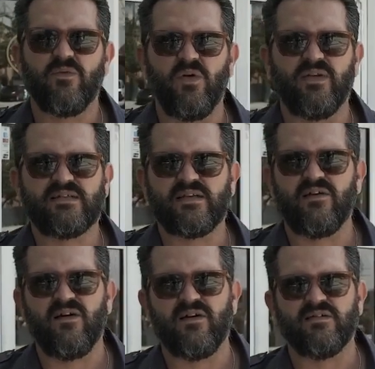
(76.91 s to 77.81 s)
rolling
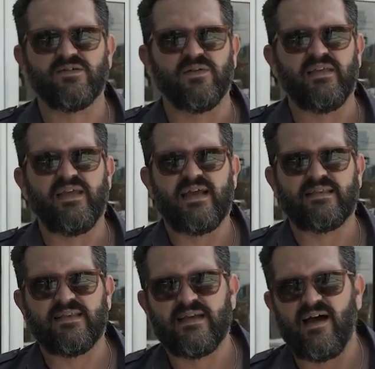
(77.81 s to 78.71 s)
cigars really
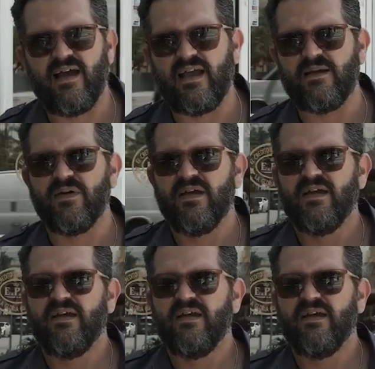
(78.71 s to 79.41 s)
at the time